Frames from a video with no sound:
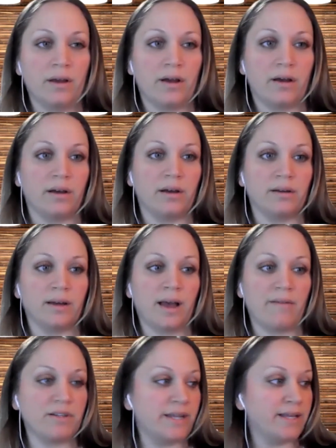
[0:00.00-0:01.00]

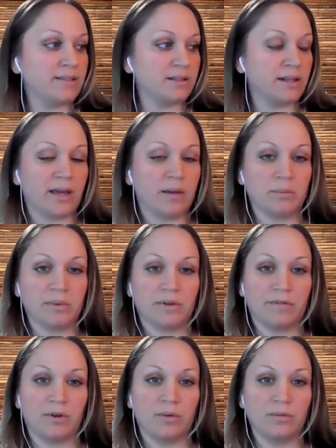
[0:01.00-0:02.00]
Have a desk lamp
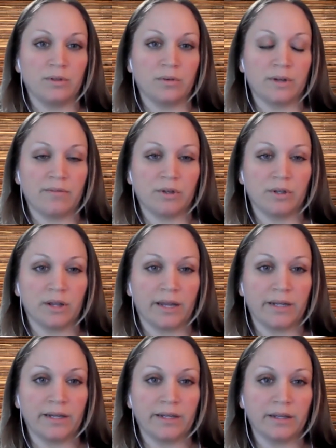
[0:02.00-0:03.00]
if you don't have good
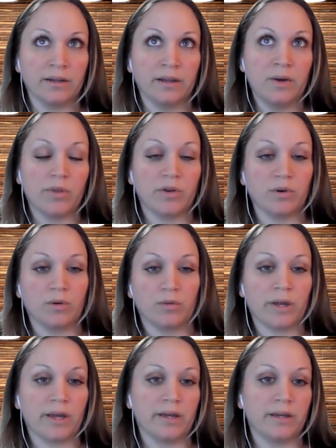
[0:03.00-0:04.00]
lighting with an
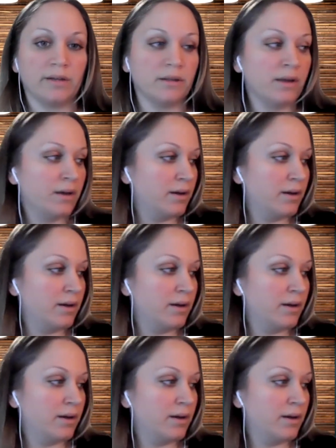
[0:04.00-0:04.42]
overhead.